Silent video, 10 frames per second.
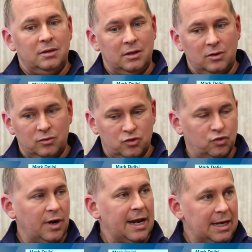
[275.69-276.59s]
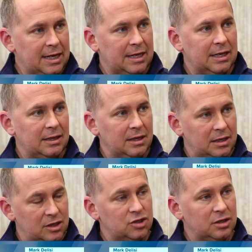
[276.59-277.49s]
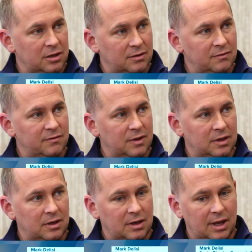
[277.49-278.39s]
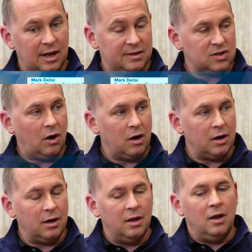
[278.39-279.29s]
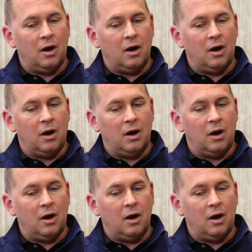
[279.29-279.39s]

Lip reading: you know, training initiative in at its heart,